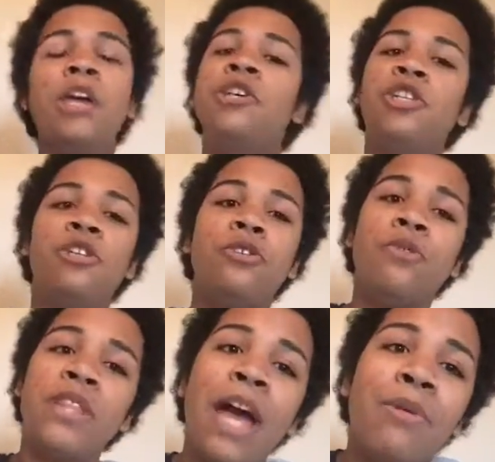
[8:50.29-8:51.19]
She knew
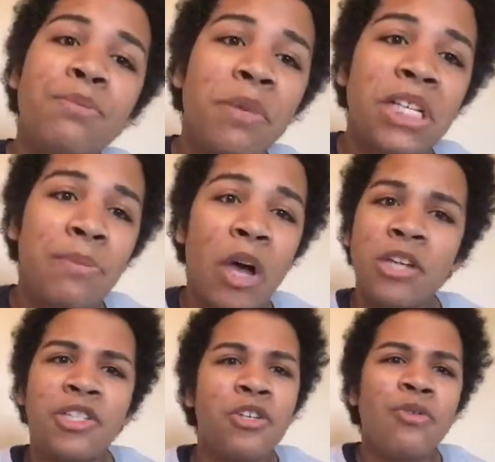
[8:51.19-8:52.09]
that that was my
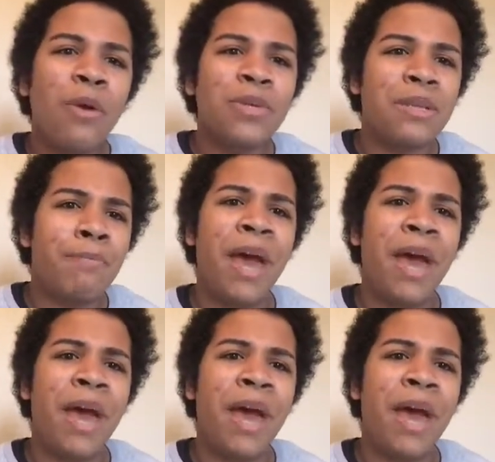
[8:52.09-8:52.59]
spot. She knew I wasn't